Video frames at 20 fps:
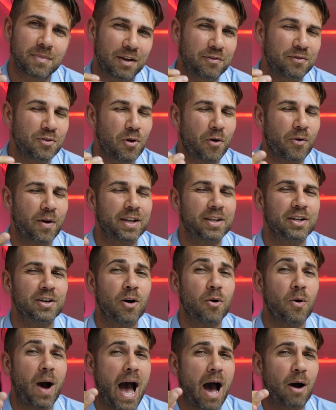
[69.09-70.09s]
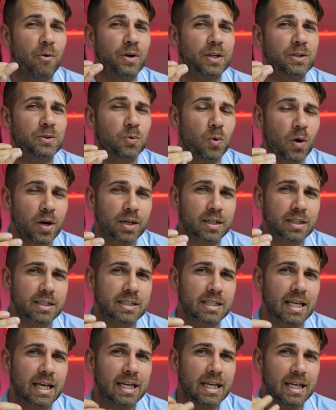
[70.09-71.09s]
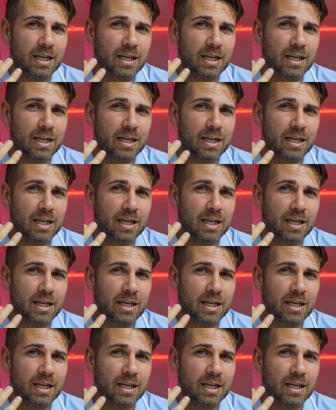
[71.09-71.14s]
If you already know how it works,